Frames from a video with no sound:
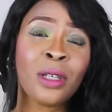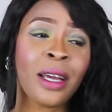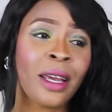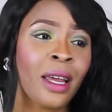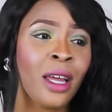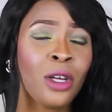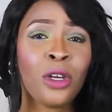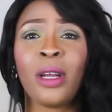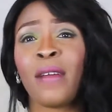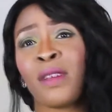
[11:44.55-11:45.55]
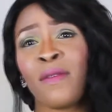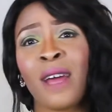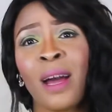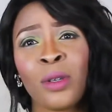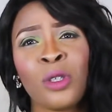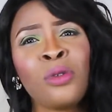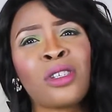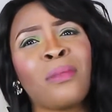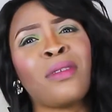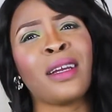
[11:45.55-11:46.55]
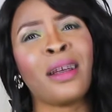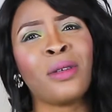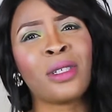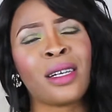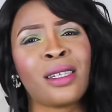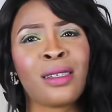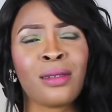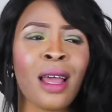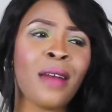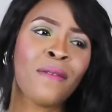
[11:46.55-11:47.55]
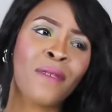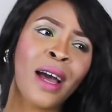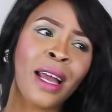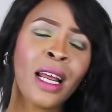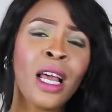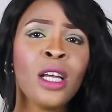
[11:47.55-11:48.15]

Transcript: like you know, like for the flowers, use something else that's kind of fine.